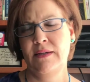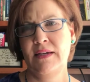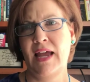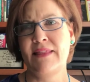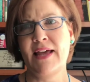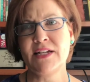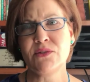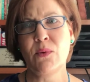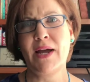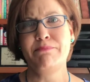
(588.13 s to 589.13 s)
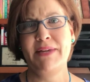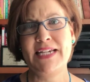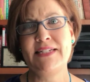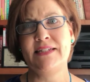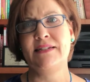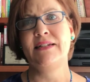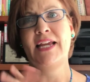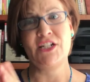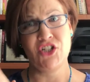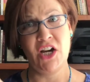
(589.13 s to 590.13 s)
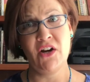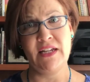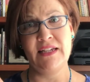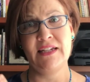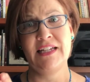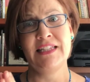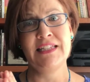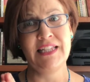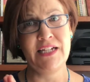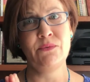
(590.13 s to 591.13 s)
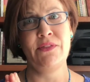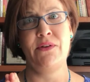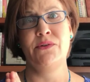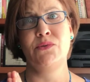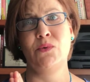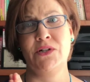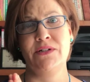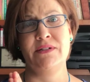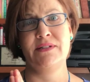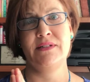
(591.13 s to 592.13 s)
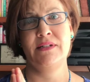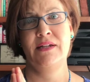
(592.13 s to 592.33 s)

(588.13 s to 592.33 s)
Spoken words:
And that's why Peyton and Charity led with those words.